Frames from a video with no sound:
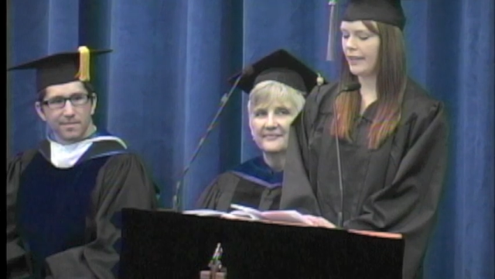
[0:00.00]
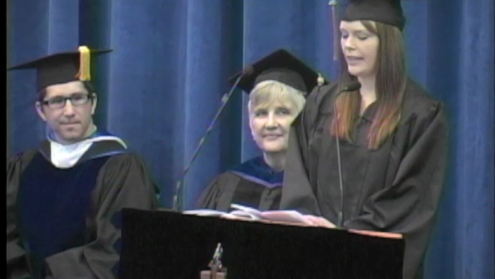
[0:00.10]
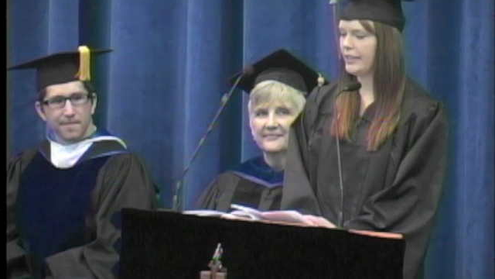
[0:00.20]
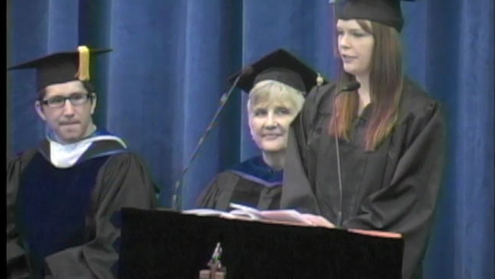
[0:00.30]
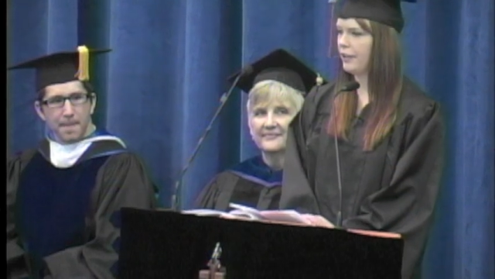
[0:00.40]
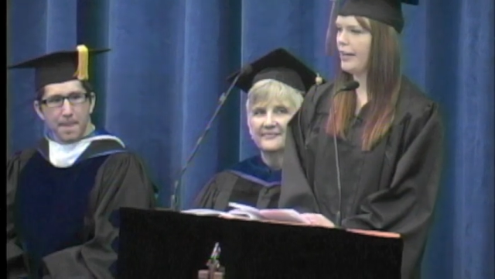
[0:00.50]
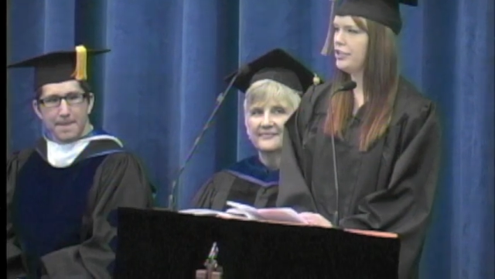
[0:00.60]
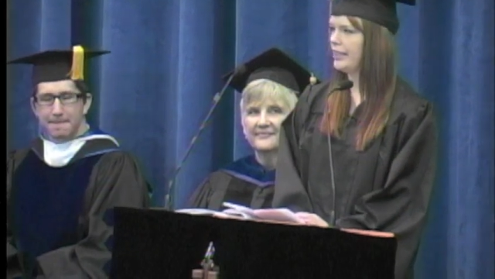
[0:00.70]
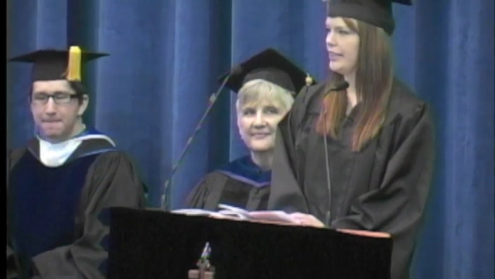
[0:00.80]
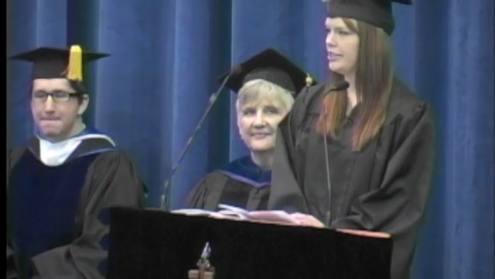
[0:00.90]
Speaker 1: and
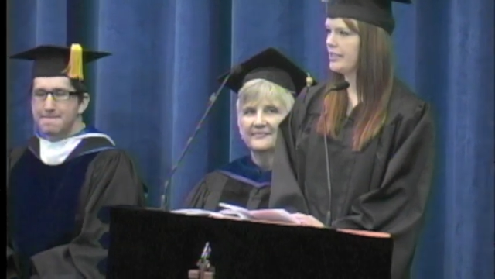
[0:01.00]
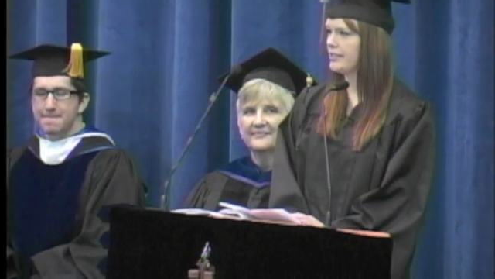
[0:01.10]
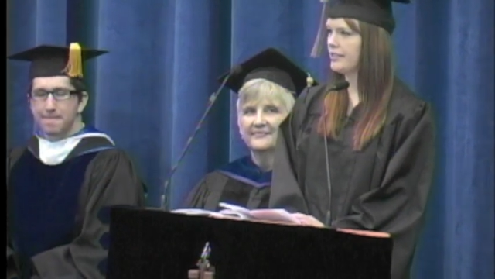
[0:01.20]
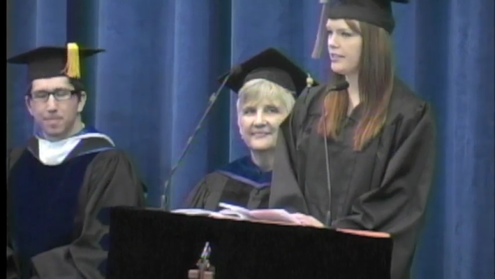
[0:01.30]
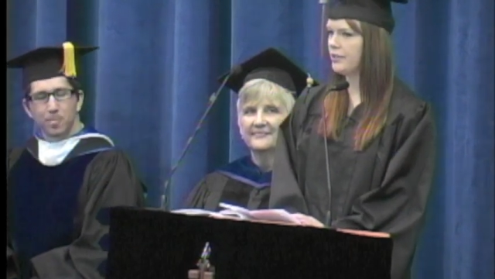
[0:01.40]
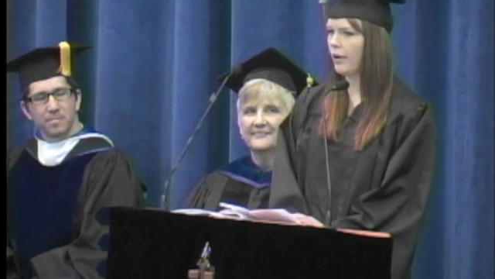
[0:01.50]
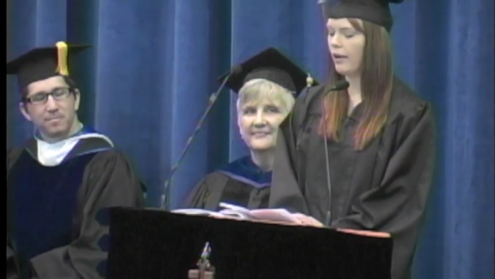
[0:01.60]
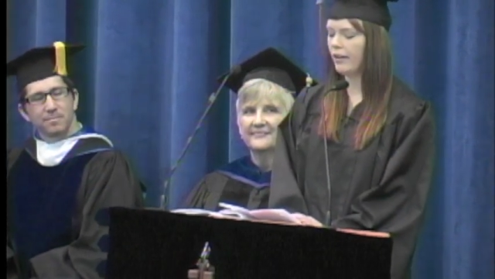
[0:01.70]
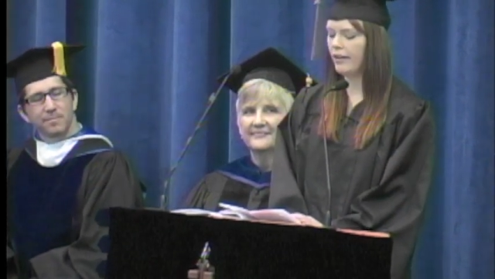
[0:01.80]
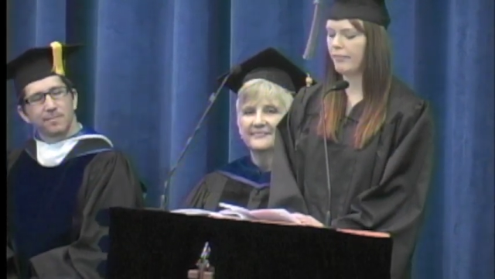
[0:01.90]
congratulations to
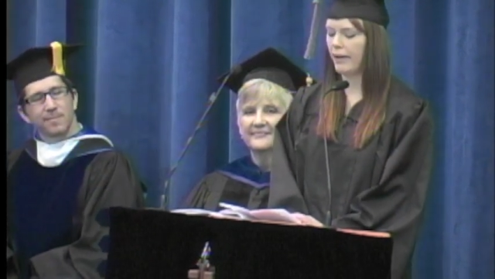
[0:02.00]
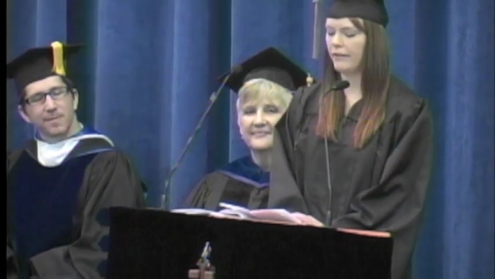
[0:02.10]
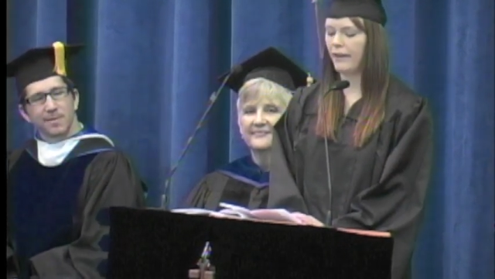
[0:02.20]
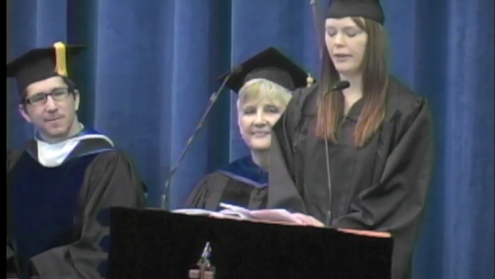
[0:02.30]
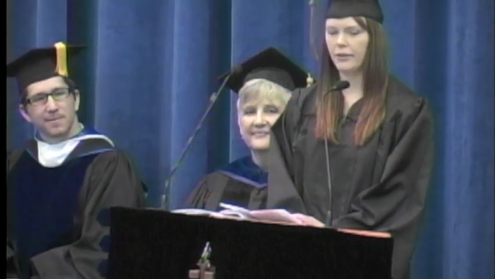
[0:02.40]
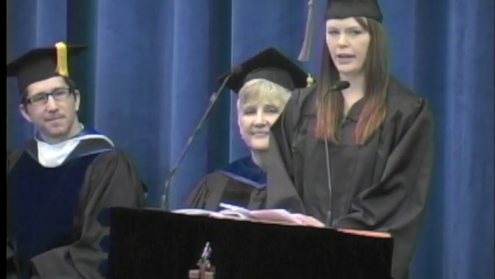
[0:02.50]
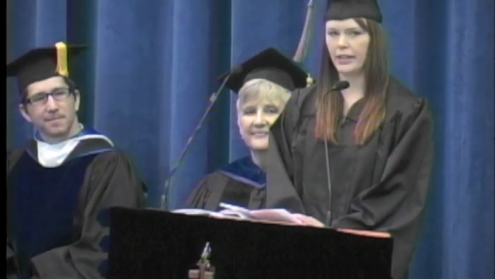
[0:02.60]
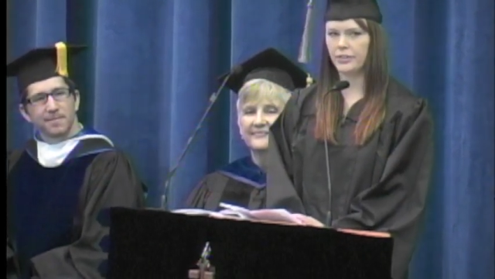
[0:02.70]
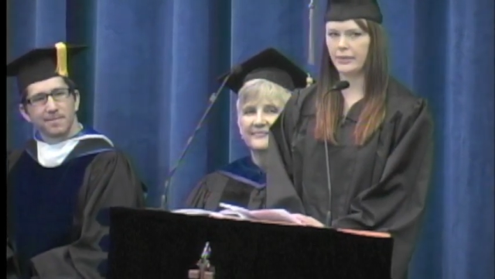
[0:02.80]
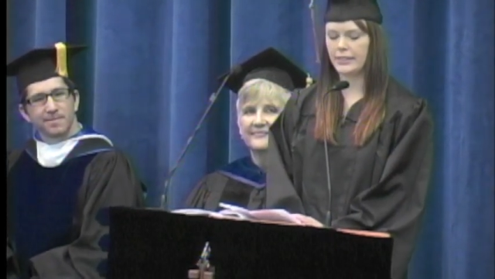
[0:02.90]
all of my fellow
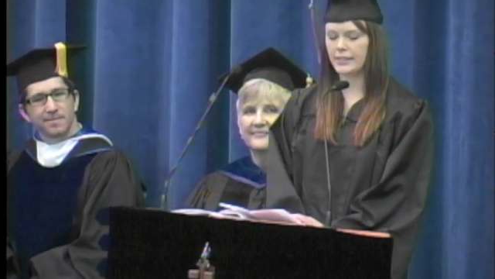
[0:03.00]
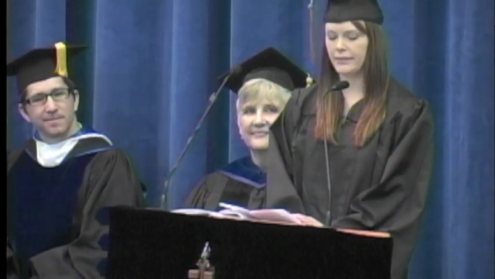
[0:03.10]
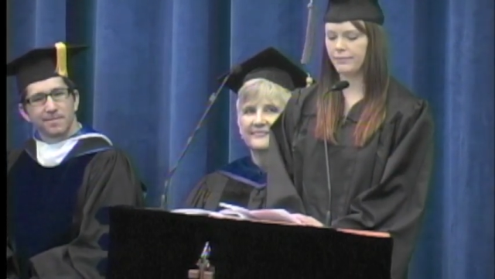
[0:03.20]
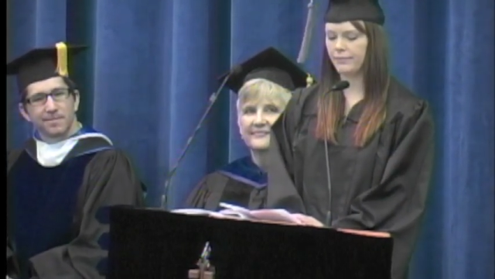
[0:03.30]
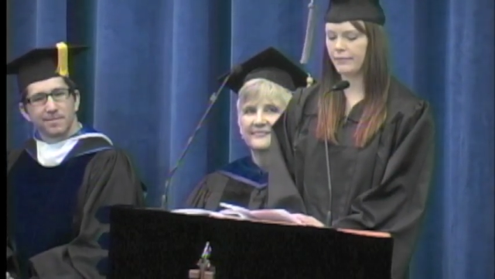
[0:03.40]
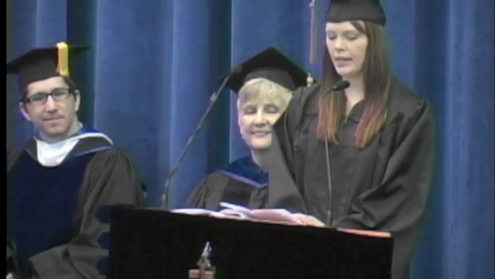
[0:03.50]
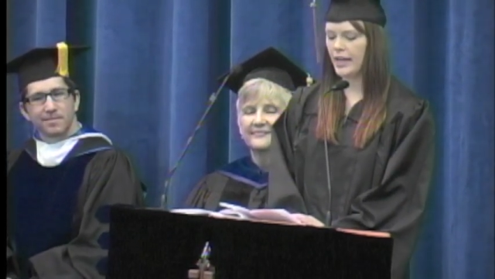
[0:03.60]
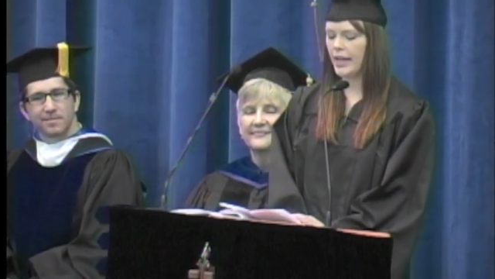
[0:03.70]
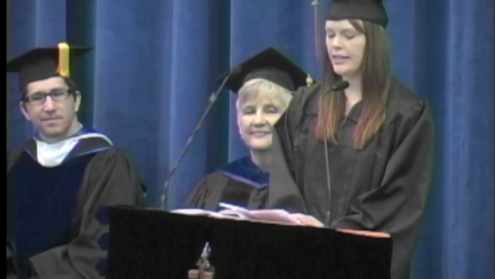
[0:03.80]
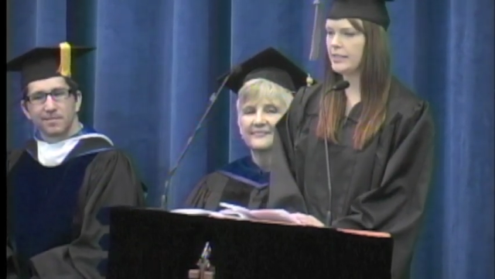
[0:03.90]
graduates.
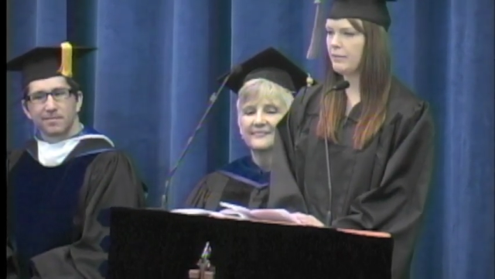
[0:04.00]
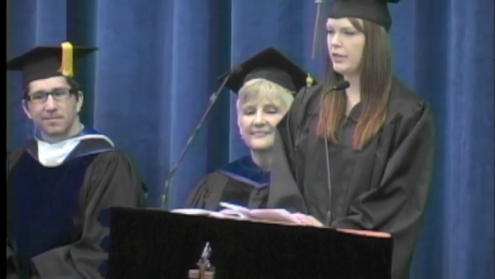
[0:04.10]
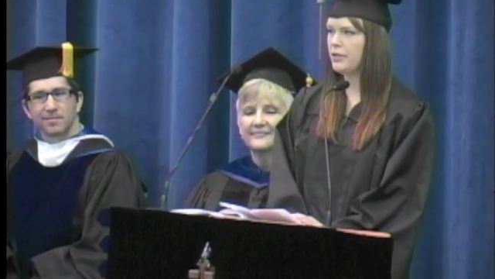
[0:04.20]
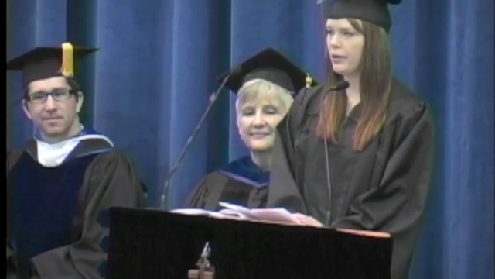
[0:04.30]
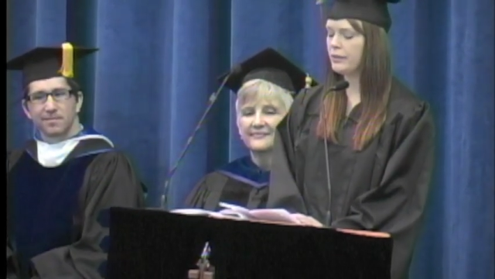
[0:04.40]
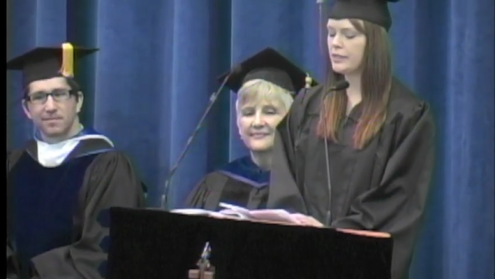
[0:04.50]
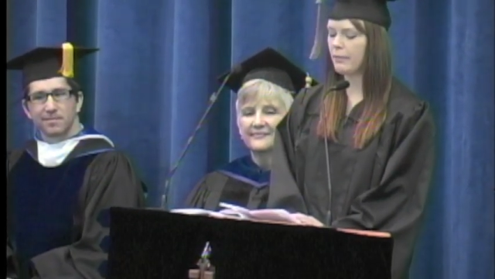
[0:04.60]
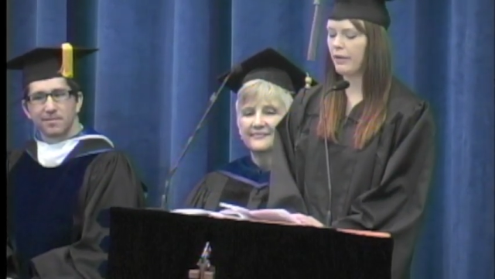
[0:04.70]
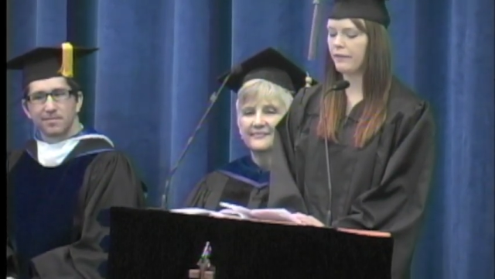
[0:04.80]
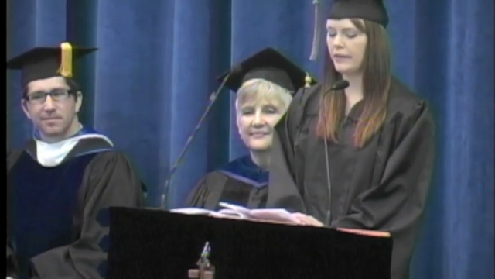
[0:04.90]
It has been no
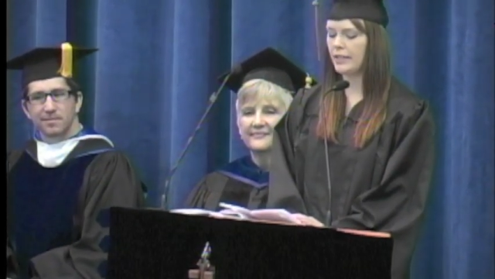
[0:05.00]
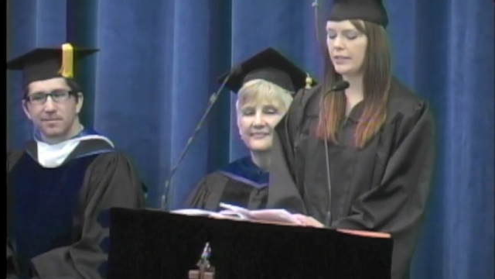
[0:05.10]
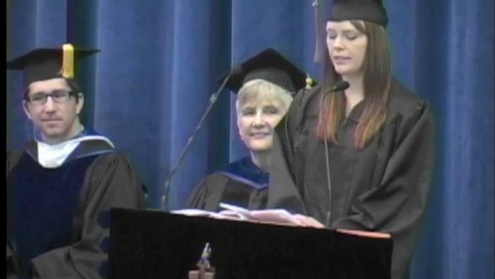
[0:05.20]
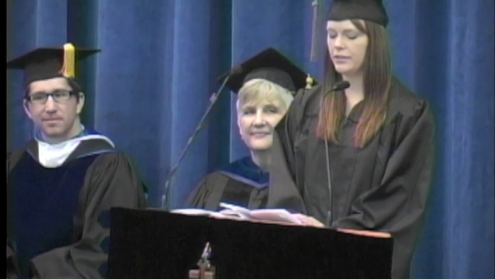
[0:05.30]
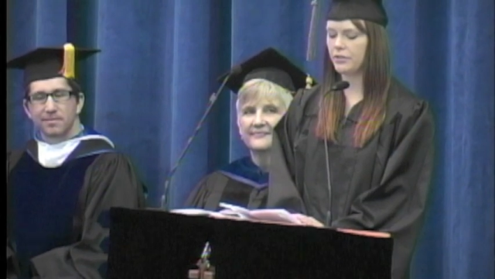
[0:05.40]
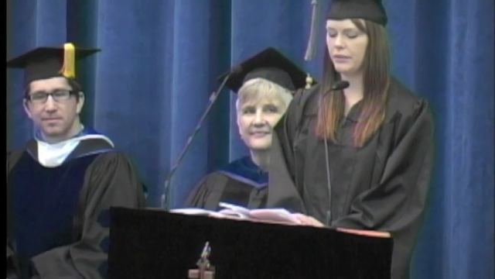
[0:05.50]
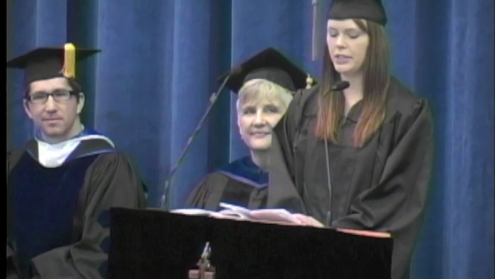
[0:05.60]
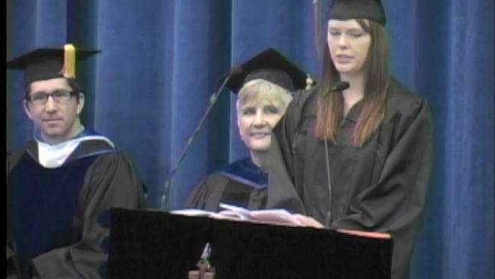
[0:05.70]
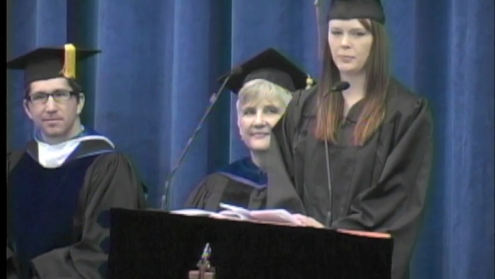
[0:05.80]
small feat to reach this